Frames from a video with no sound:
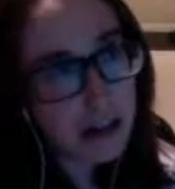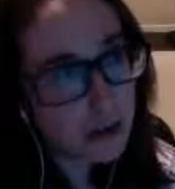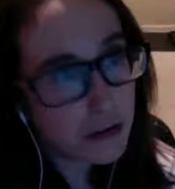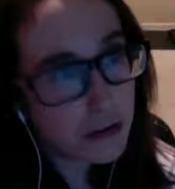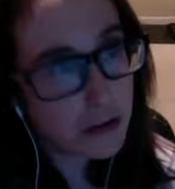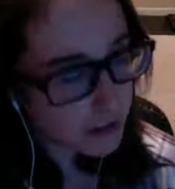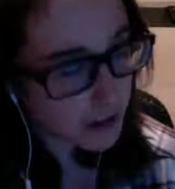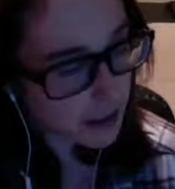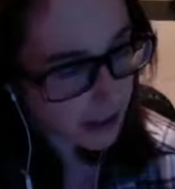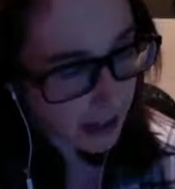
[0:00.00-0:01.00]
something that
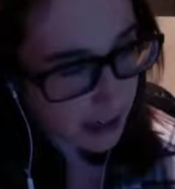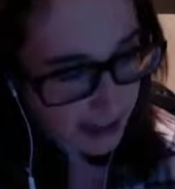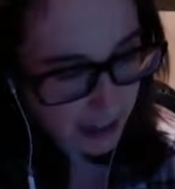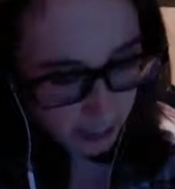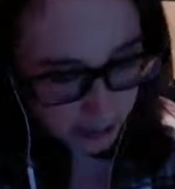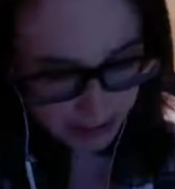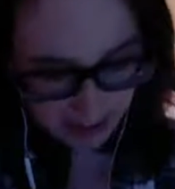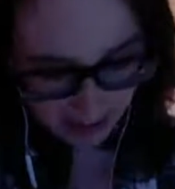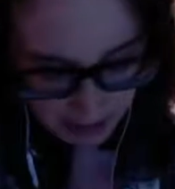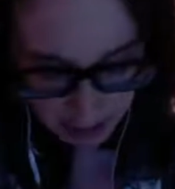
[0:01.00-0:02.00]
I wanted to
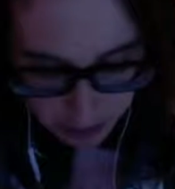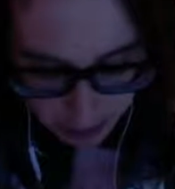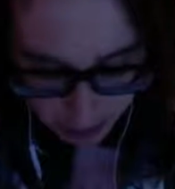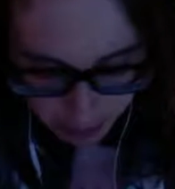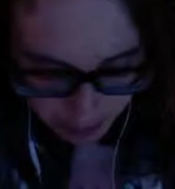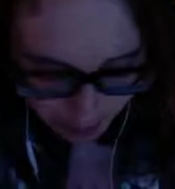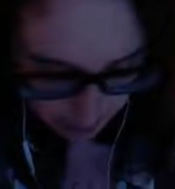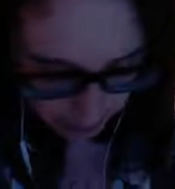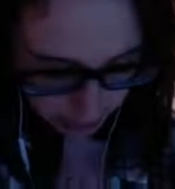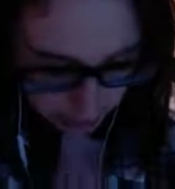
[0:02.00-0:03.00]
ask you too about,
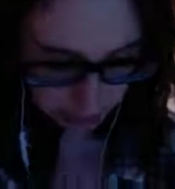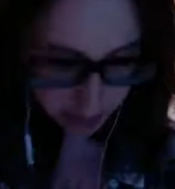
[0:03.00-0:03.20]
just,